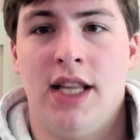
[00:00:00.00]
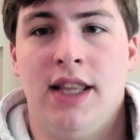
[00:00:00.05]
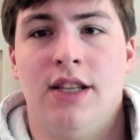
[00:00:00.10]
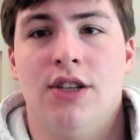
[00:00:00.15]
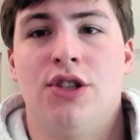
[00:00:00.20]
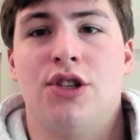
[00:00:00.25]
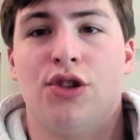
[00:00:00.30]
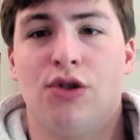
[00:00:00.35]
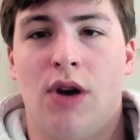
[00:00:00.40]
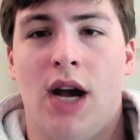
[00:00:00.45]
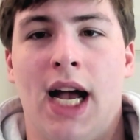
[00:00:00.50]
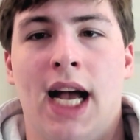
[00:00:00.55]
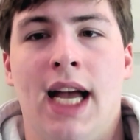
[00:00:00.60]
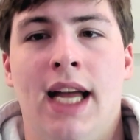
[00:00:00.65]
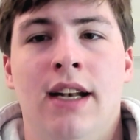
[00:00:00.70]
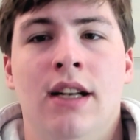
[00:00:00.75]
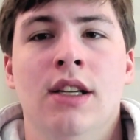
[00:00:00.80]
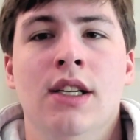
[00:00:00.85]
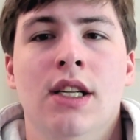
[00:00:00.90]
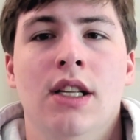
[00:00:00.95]
their
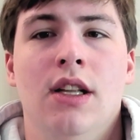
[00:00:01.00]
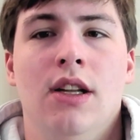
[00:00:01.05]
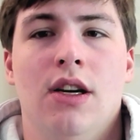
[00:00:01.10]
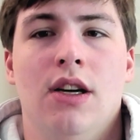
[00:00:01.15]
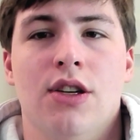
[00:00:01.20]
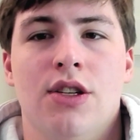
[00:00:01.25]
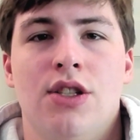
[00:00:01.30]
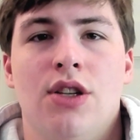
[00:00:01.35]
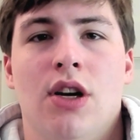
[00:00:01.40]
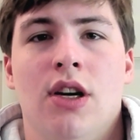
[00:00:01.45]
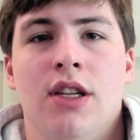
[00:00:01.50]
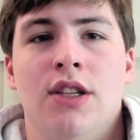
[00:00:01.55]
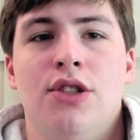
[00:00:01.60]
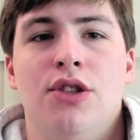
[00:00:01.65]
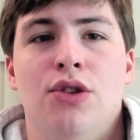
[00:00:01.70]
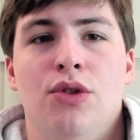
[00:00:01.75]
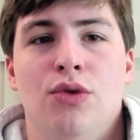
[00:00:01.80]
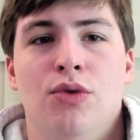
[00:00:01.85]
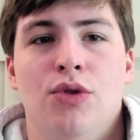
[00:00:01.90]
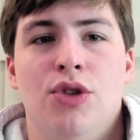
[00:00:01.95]
stride or starting
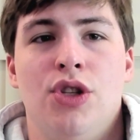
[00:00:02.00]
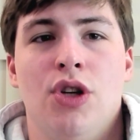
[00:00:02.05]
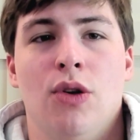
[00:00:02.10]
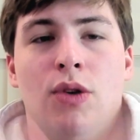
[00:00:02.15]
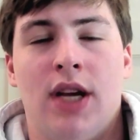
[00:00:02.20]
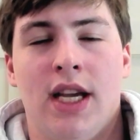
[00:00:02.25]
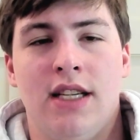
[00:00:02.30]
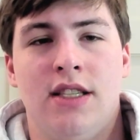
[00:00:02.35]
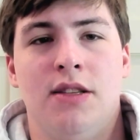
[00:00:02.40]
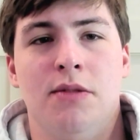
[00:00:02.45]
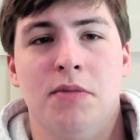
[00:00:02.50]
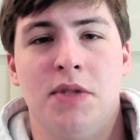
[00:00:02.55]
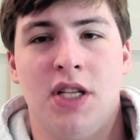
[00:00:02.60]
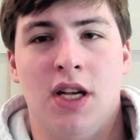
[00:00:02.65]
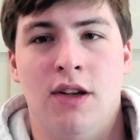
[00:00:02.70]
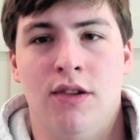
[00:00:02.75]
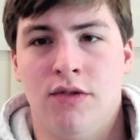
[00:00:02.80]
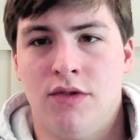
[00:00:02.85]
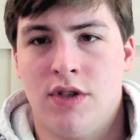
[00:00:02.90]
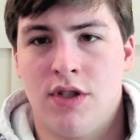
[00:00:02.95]
to showcase
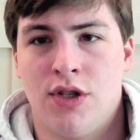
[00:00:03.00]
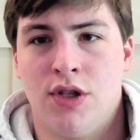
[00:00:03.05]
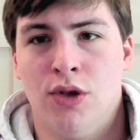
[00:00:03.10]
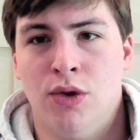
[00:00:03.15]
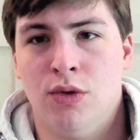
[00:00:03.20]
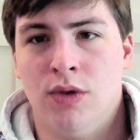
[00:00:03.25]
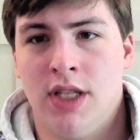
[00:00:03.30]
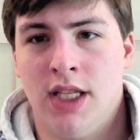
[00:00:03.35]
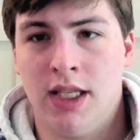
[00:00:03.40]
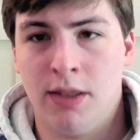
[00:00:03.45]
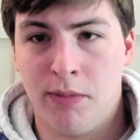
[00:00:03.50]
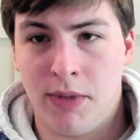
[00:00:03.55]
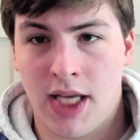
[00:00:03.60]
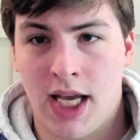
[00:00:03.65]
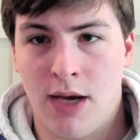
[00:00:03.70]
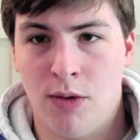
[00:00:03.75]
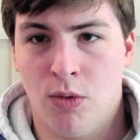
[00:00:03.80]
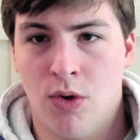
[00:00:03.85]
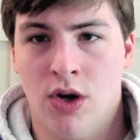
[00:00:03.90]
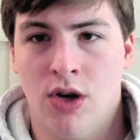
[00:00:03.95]
themselves to the
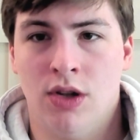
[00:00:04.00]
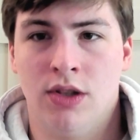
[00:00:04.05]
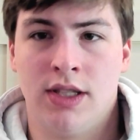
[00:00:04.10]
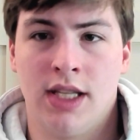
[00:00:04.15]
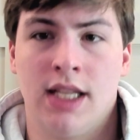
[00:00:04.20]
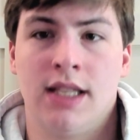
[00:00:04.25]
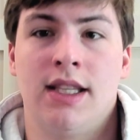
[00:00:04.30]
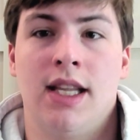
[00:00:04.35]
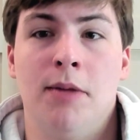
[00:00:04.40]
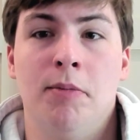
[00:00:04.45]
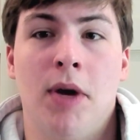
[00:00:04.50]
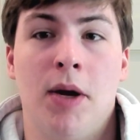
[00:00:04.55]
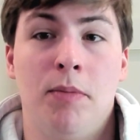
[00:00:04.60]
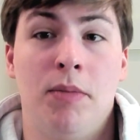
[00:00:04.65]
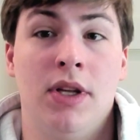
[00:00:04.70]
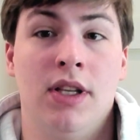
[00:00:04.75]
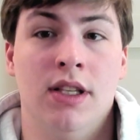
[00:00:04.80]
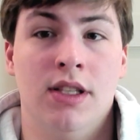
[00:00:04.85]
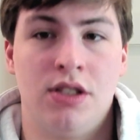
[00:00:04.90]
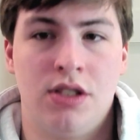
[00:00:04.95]
NBA world that they might
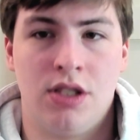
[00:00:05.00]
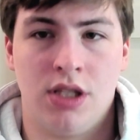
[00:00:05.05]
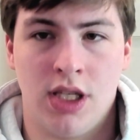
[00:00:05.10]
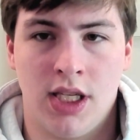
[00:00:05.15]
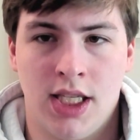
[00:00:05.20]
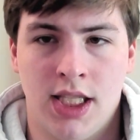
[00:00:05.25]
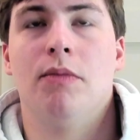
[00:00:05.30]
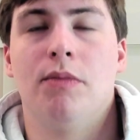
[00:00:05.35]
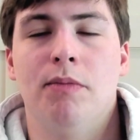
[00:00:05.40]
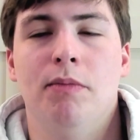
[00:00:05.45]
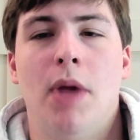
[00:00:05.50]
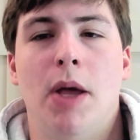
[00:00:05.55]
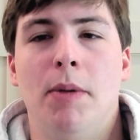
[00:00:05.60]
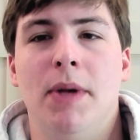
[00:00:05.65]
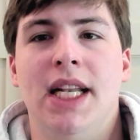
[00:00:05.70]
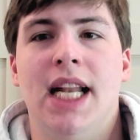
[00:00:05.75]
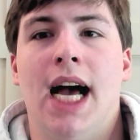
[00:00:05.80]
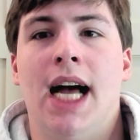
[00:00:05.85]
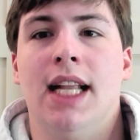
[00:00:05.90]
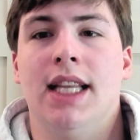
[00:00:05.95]
be legit. Maybe
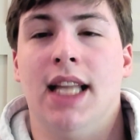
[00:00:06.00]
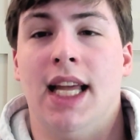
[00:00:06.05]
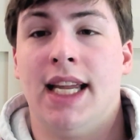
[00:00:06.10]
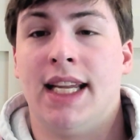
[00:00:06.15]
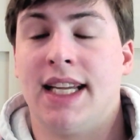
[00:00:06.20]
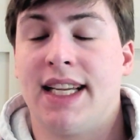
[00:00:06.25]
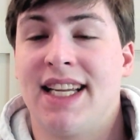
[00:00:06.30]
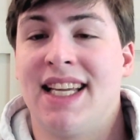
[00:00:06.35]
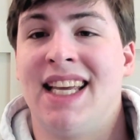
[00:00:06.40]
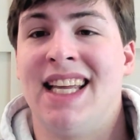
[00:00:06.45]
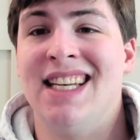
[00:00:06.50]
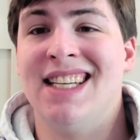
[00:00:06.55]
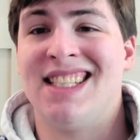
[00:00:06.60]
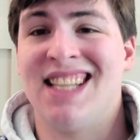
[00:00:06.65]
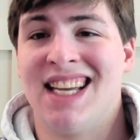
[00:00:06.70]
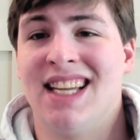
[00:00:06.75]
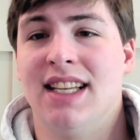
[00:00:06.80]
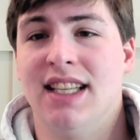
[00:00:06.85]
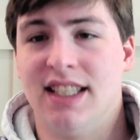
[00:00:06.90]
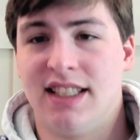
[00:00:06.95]
not like
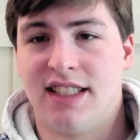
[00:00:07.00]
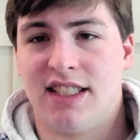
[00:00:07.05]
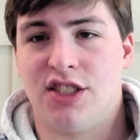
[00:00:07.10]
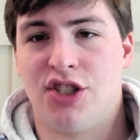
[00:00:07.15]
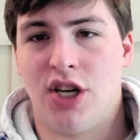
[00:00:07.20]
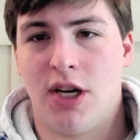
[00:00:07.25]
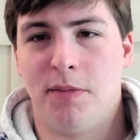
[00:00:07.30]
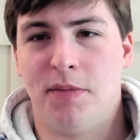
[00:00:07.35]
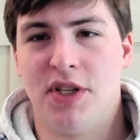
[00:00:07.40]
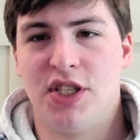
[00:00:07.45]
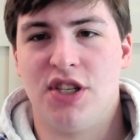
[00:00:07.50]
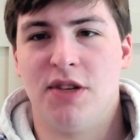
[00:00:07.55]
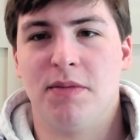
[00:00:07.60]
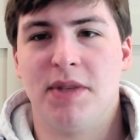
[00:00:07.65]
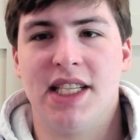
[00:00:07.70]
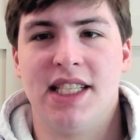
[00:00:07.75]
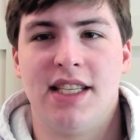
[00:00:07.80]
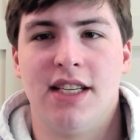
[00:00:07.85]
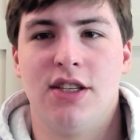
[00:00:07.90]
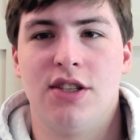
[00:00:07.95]
championship
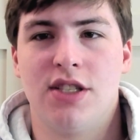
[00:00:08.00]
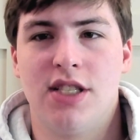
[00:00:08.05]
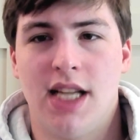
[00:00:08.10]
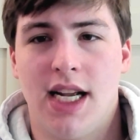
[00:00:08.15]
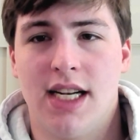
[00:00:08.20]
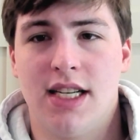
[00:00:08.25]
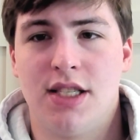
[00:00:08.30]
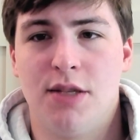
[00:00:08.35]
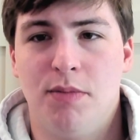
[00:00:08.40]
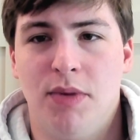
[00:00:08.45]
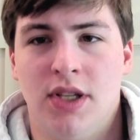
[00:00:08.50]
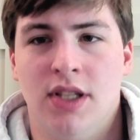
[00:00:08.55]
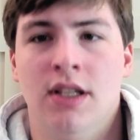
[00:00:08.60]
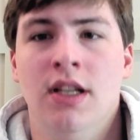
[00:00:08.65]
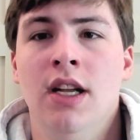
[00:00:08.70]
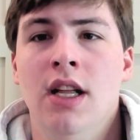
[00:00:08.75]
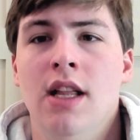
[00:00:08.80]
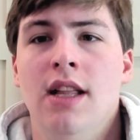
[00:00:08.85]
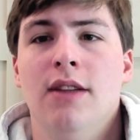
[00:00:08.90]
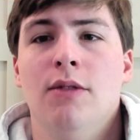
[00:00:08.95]
contender status, but
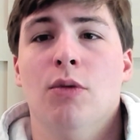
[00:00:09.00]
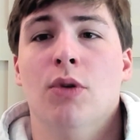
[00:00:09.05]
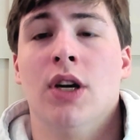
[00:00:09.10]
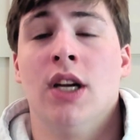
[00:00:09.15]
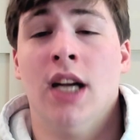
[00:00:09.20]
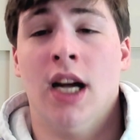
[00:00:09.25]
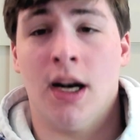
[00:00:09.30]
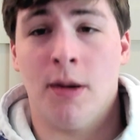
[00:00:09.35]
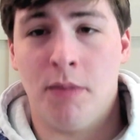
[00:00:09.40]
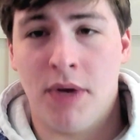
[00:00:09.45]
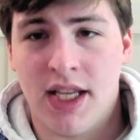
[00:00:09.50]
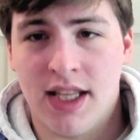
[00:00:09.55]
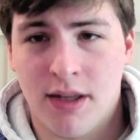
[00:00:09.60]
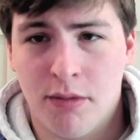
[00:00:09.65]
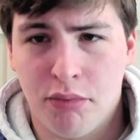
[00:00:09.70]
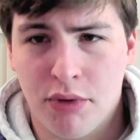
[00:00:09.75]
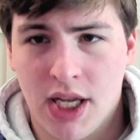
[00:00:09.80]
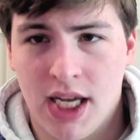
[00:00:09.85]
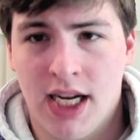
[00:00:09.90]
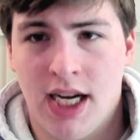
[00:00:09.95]
we're going to be in the
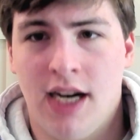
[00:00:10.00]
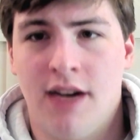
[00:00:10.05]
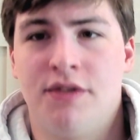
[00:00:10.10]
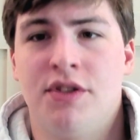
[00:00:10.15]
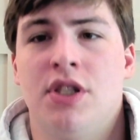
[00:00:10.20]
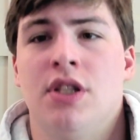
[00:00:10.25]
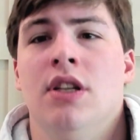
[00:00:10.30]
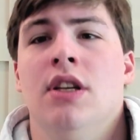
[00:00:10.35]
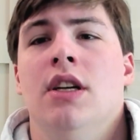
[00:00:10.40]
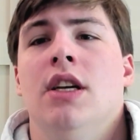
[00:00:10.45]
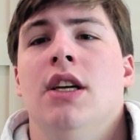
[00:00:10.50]
playoffs.